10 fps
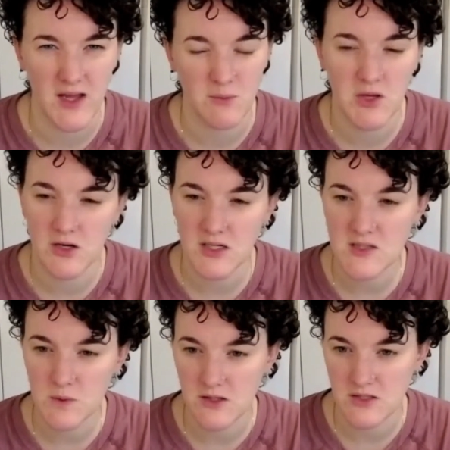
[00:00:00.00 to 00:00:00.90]
I'm
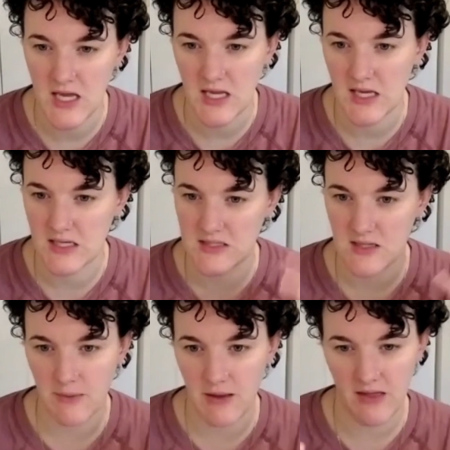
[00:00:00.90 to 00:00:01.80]
curious what your take is
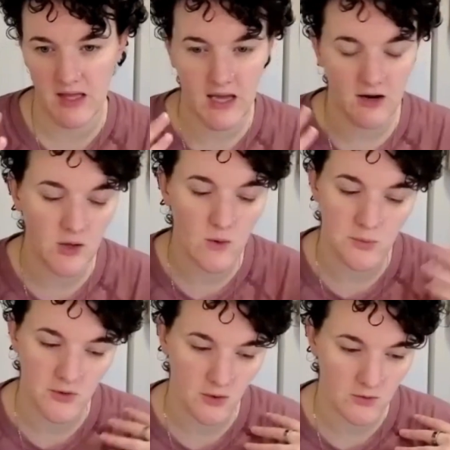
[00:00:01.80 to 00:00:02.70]
about how do you
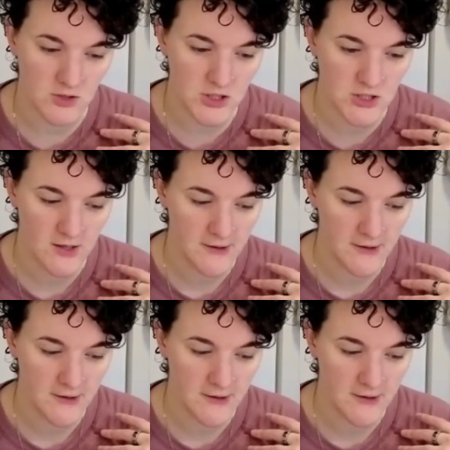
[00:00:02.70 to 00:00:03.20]
approach,